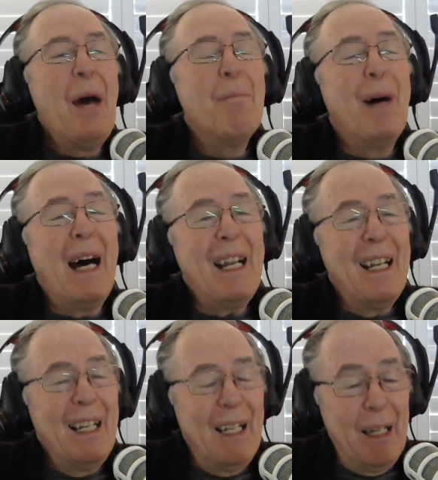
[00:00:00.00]
But
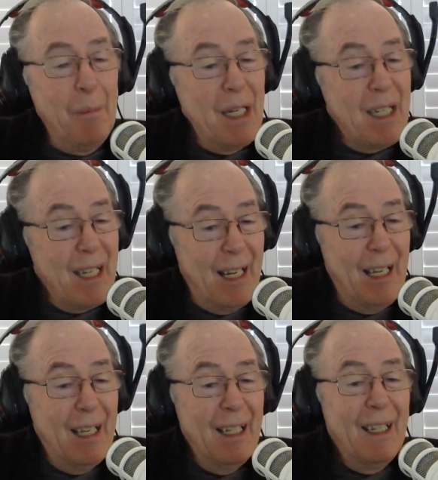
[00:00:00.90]
let me
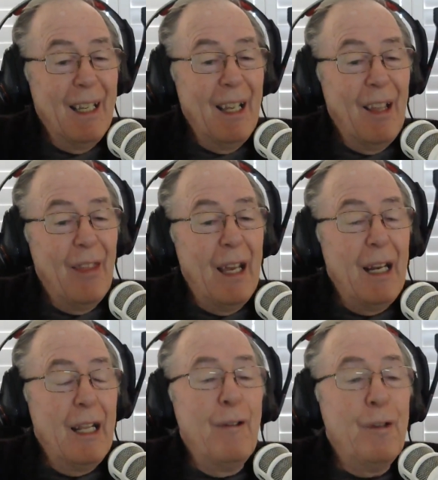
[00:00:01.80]
say
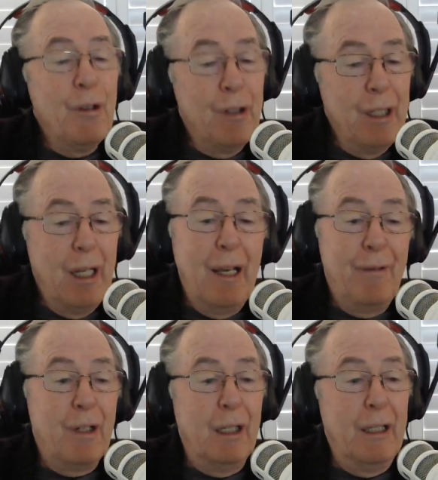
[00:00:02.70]
that if you did
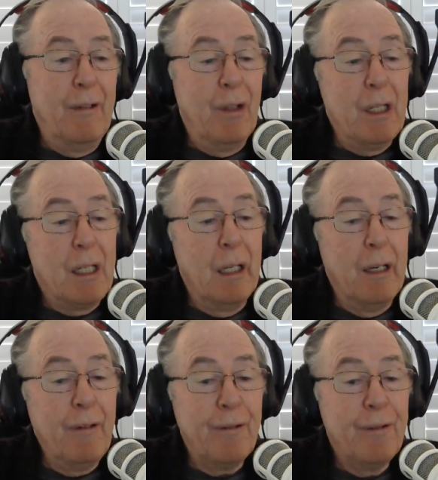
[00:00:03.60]
have to leave this
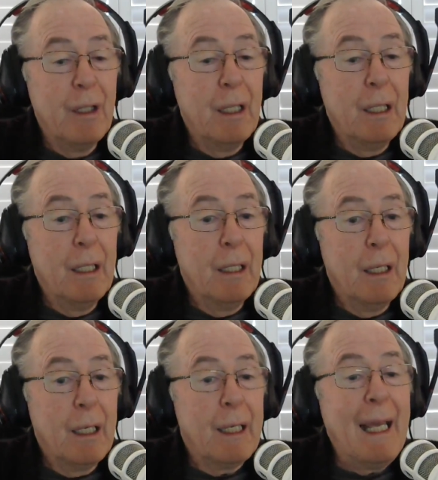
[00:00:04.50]
life,
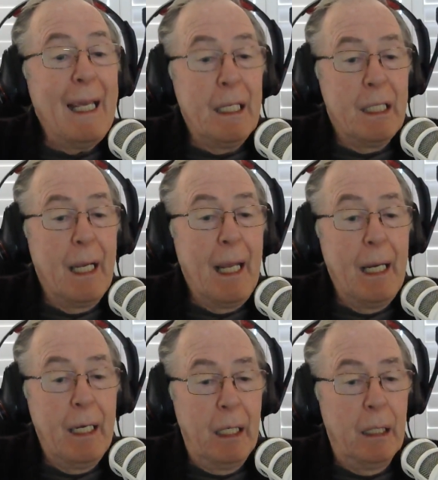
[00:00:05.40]
King's
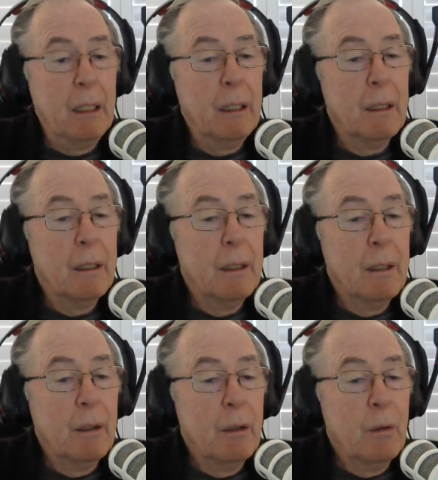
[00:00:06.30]
Landing
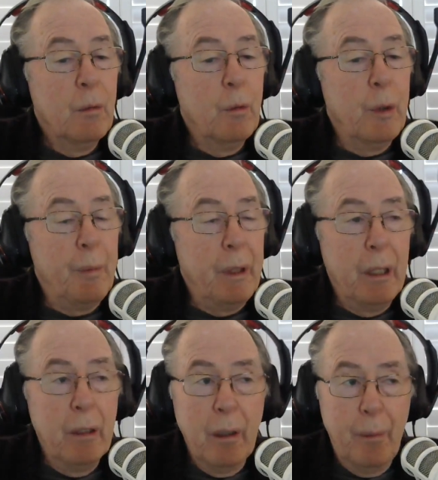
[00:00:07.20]
would be
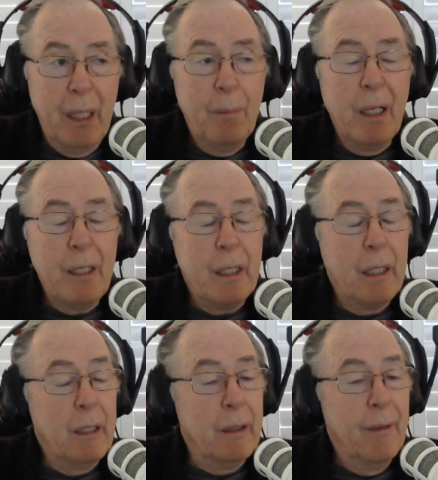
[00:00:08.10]
not a bad place to
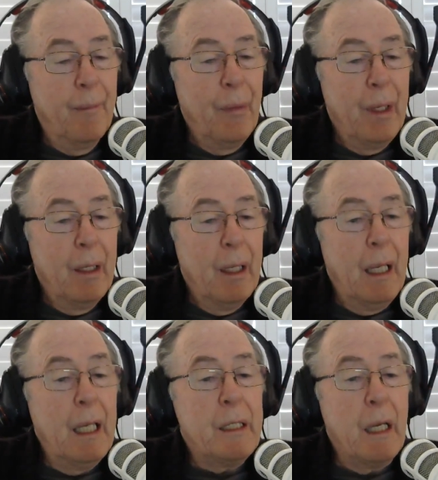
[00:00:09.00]
go.
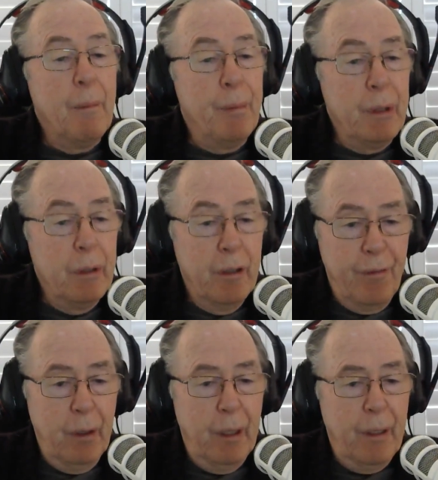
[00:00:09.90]
It's a
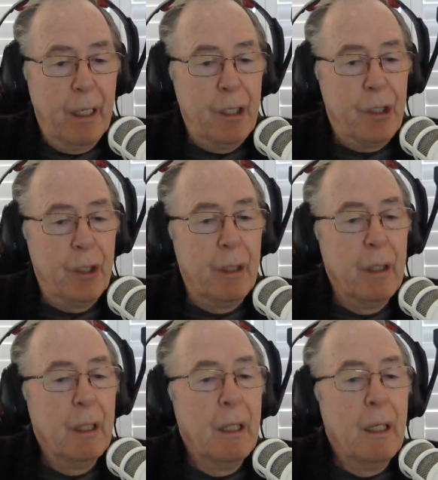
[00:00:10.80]
beautiful location.
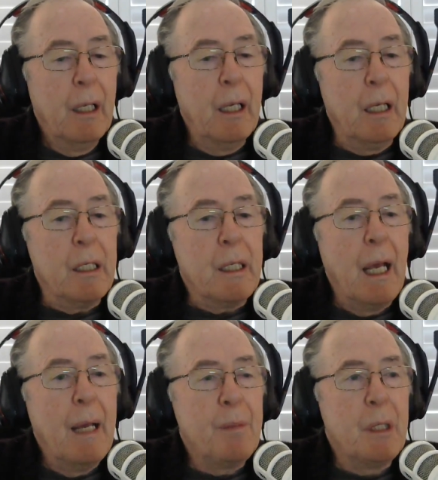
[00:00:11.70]
It is
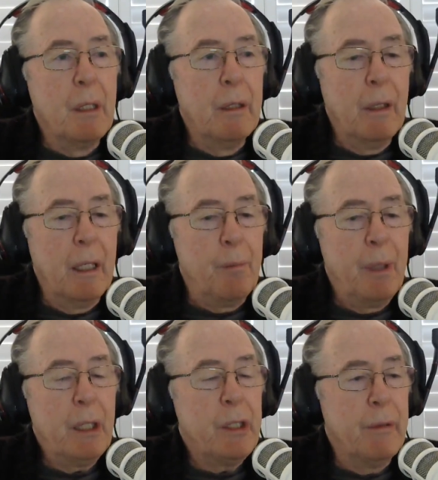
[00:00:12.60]
absolutely
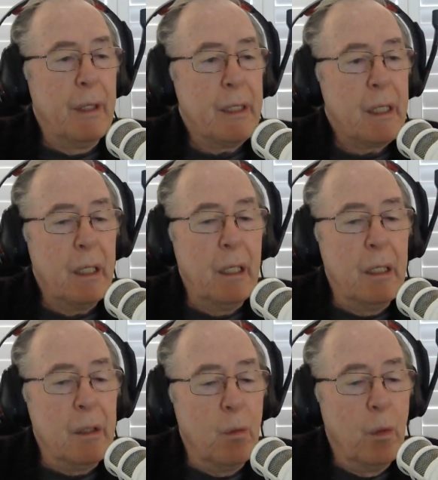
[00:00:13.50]
picturesque. It
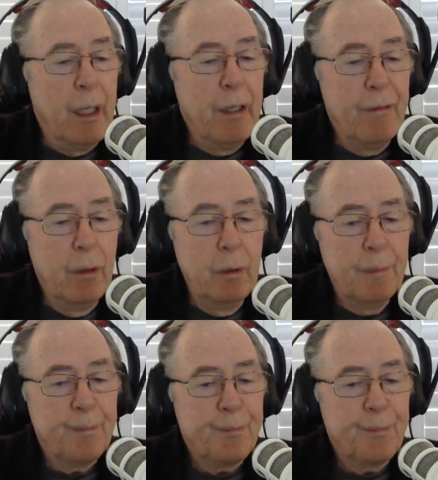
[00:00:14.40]
is wonderful.